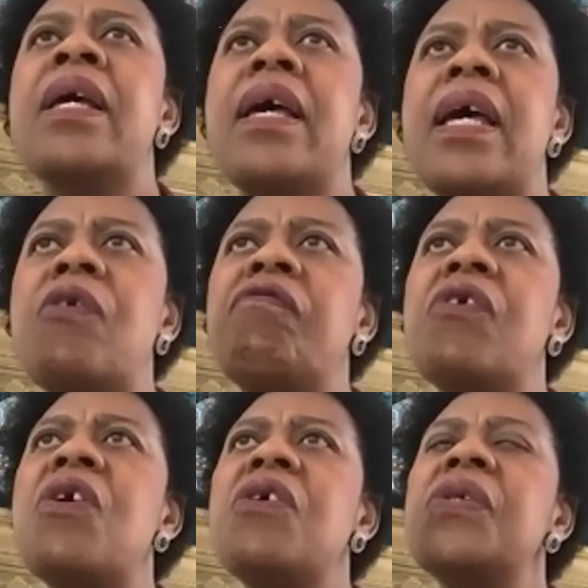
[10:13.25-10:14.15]
And of
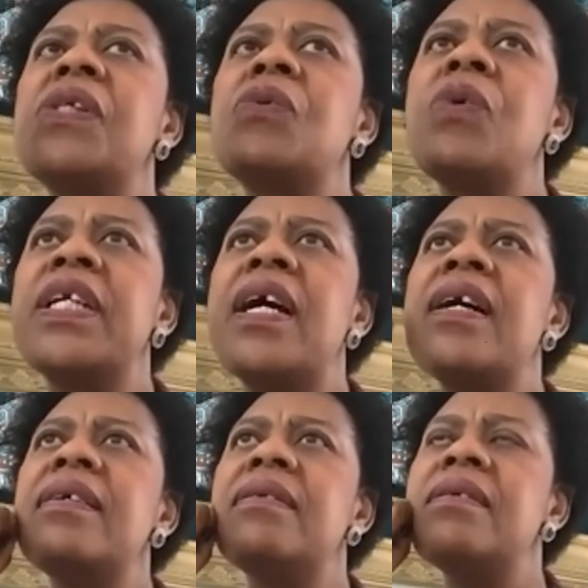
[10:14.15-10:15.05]
course, what
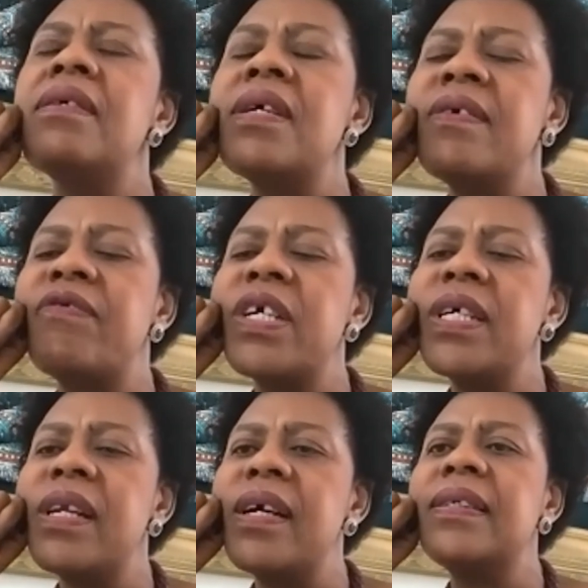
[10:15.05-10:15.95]
I
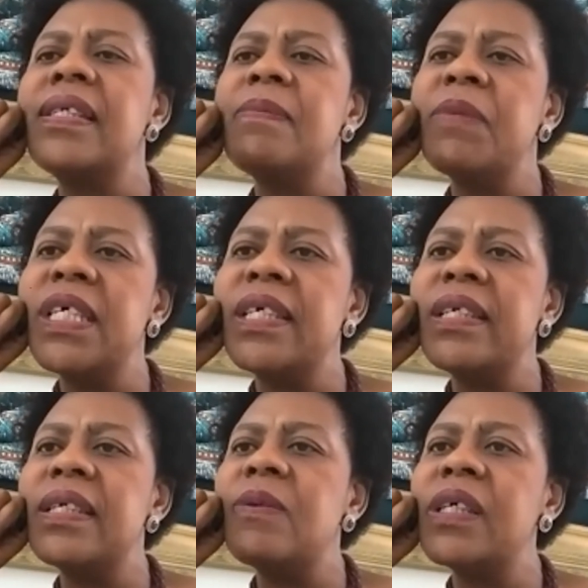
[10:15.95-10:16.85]
realized
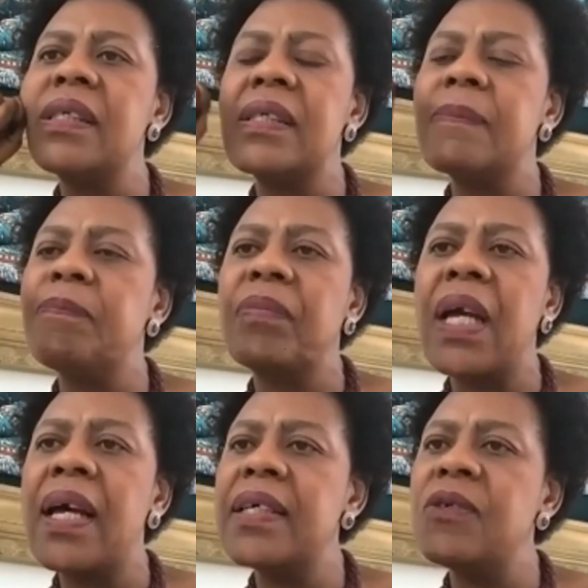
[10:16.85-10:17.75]
immediately was
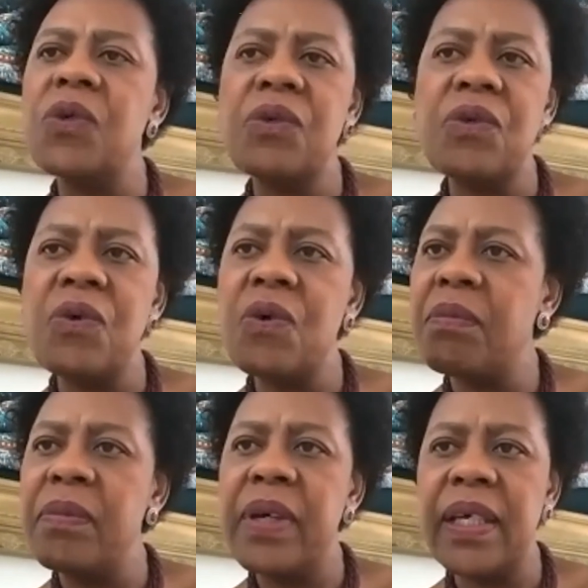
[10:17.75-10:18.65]
I do not
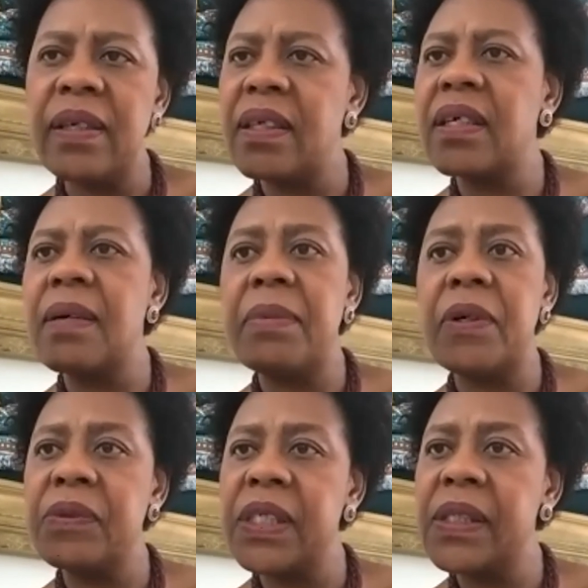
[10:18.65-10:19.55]
know anything
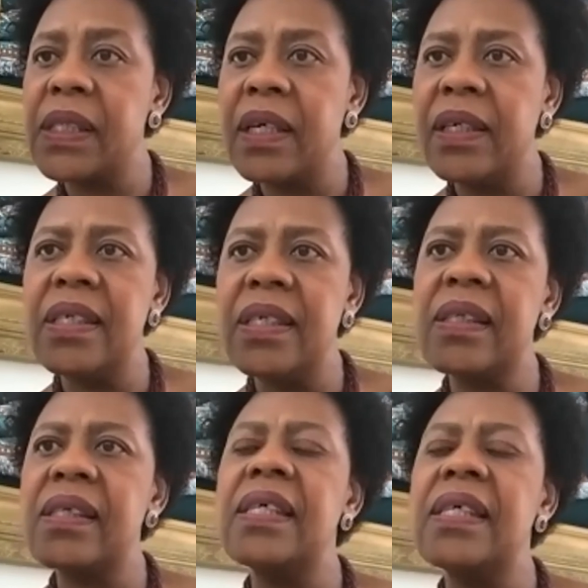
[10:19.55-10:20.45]
about this
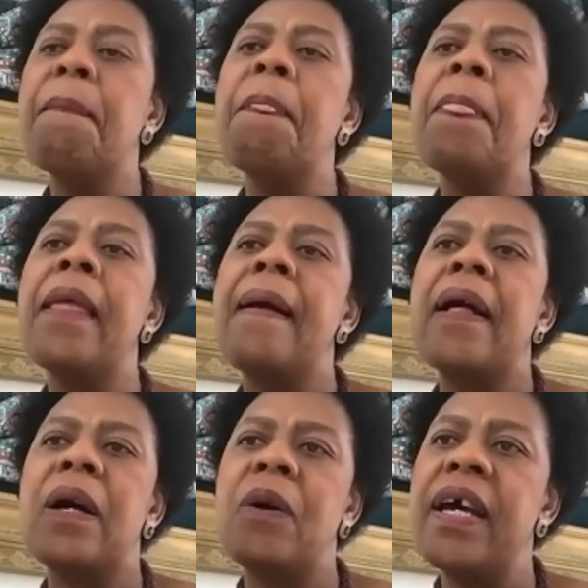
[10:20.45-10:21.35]
industry.
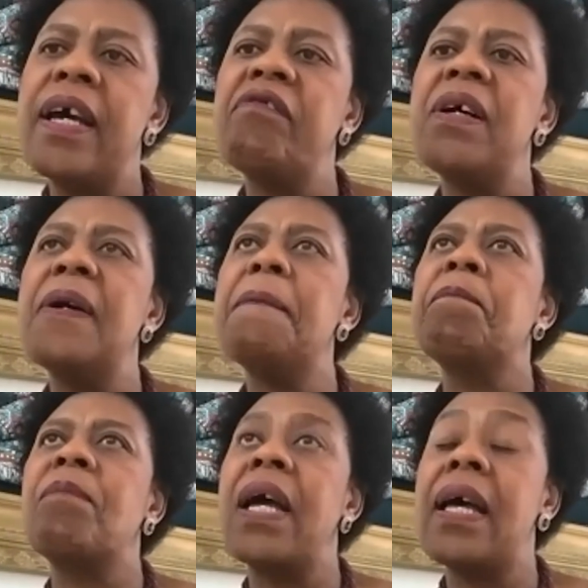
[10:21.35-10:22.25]
However,
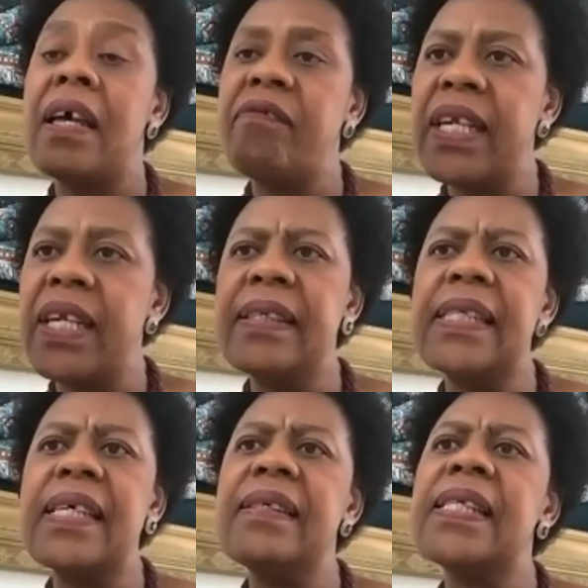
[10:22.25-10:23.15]
I have a
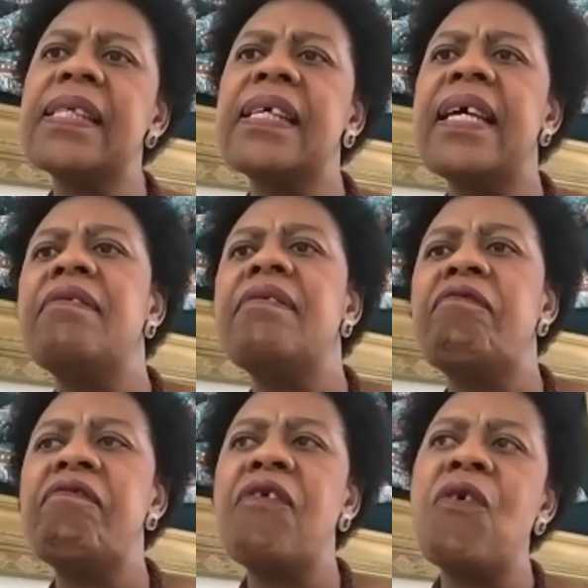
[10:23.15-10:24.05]
license, and
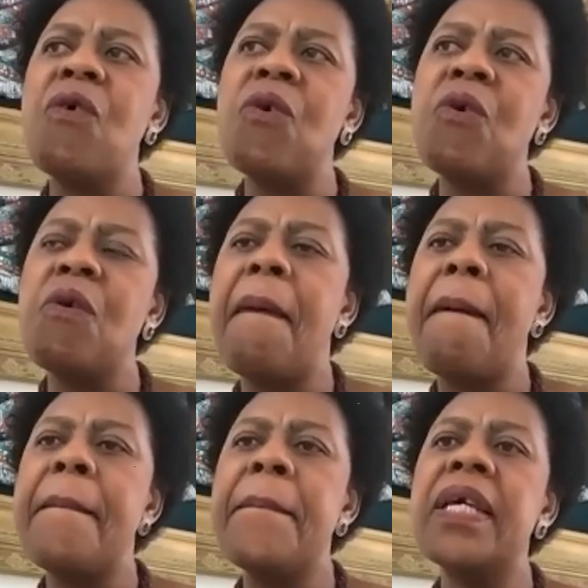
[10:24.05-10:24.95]
for
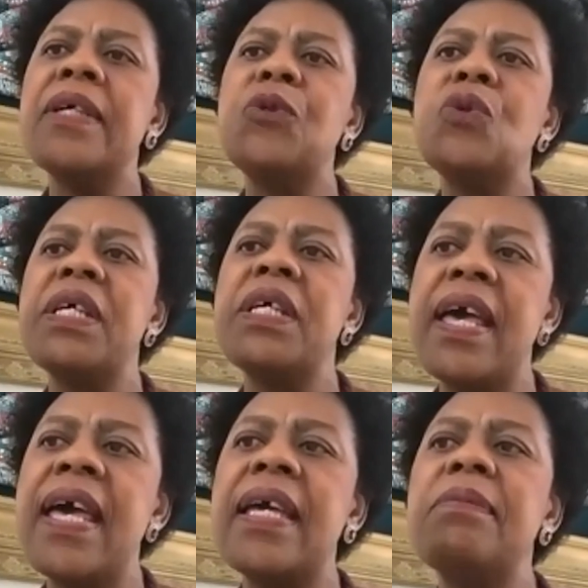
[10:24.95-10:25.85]
me to be
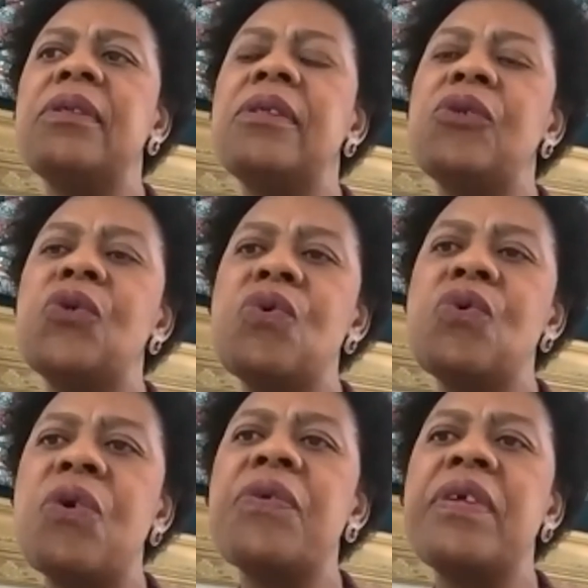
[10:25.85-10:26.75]
able to
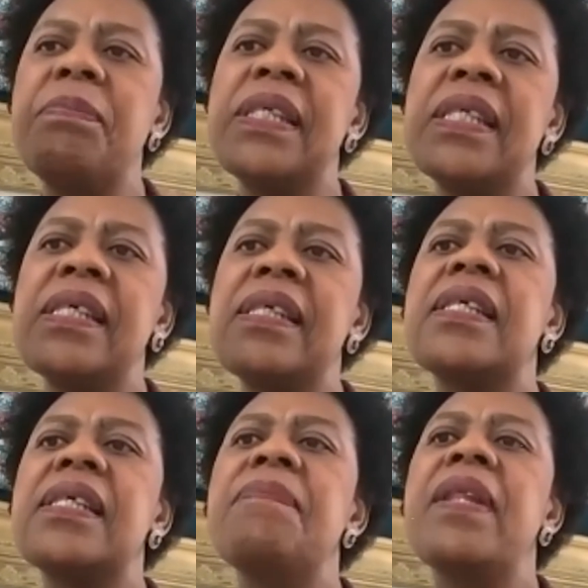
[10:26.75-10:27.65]
grow the business,
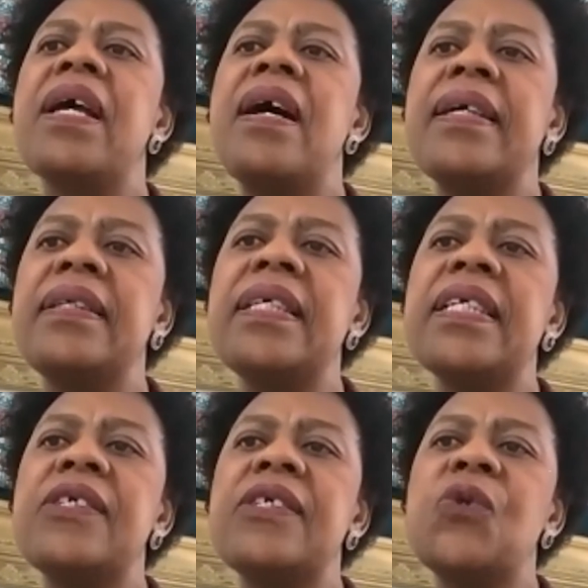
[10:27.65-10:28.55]
I
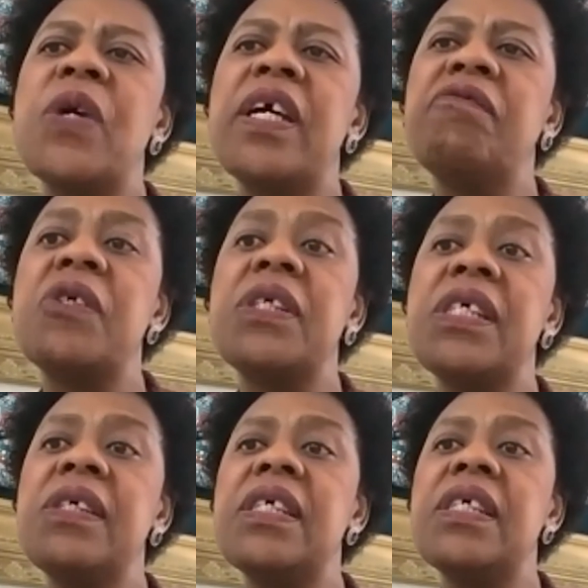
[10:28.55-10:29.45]
needed to have
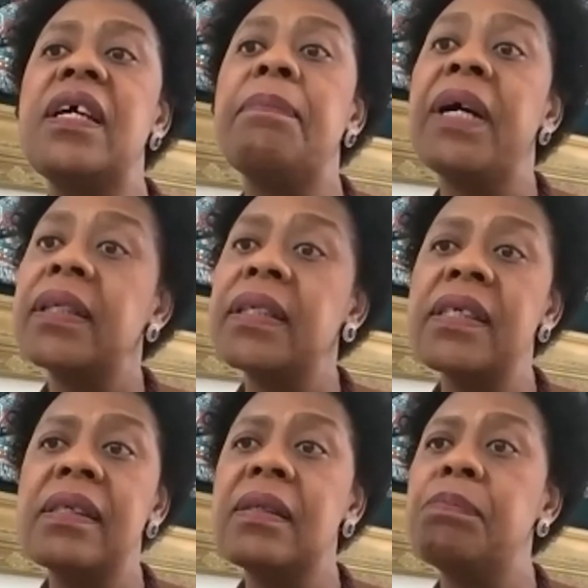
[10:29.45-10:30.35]
strategic
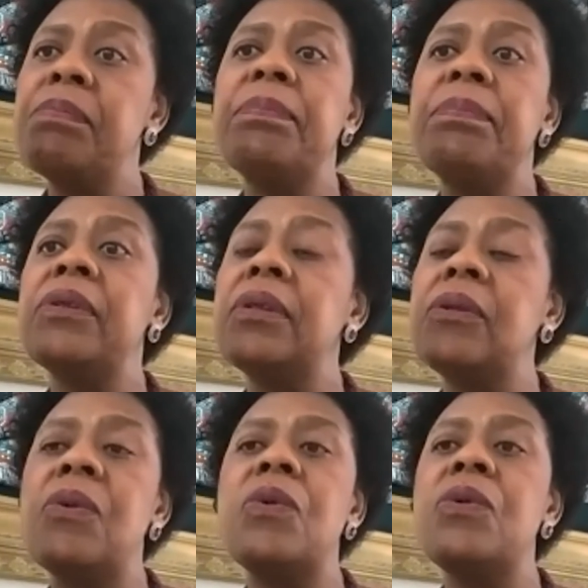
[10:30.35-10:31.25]
partners, people
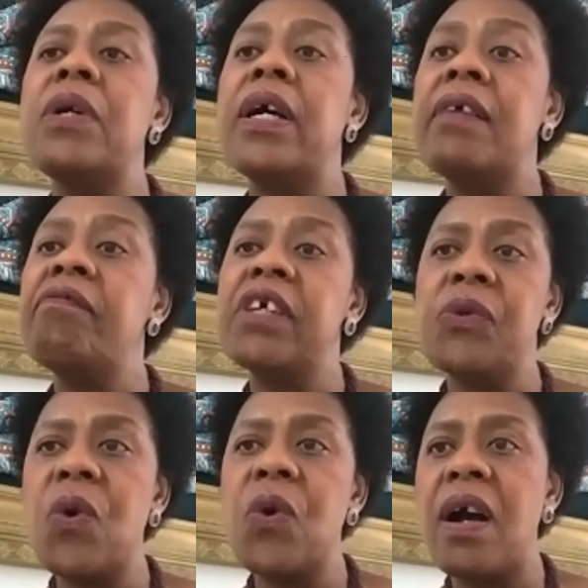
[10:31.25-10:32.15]
who have the
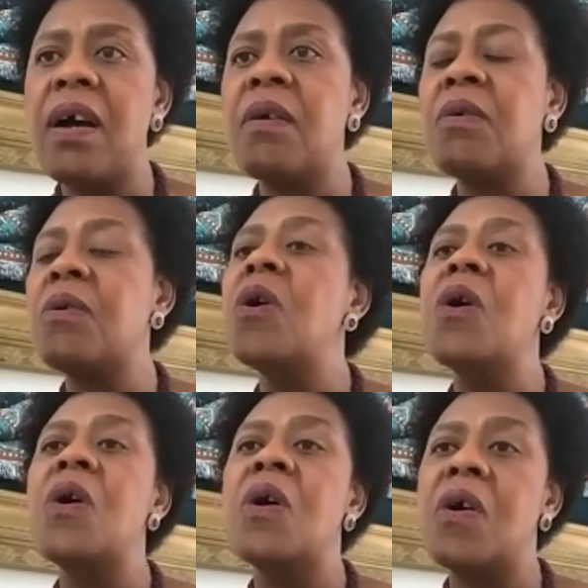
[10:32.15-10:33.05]
know-how
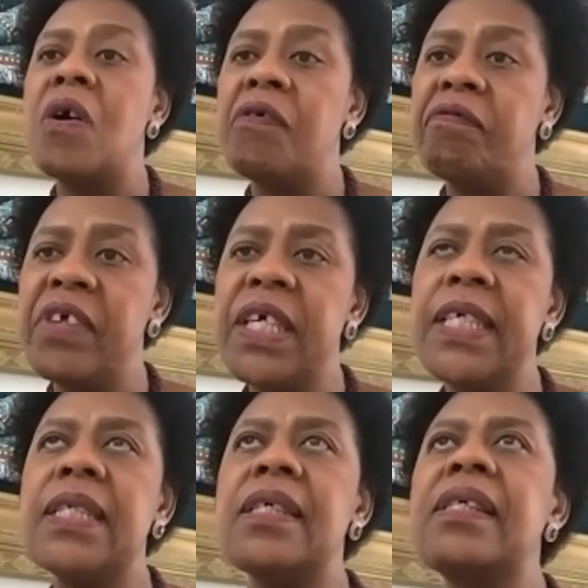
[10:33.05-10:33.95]
of the
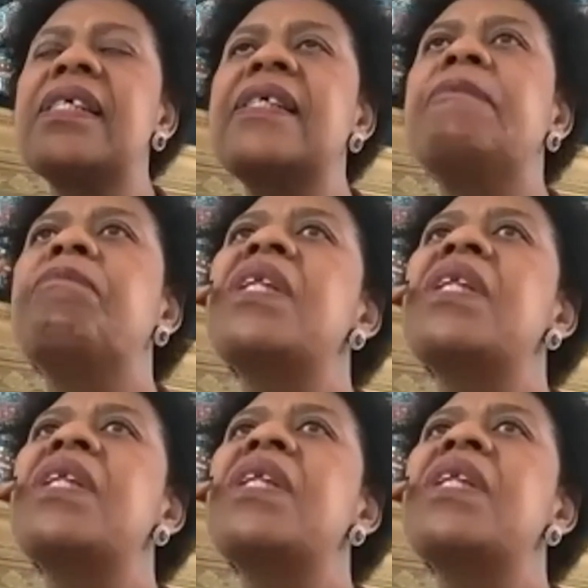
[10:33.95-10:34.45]
industry.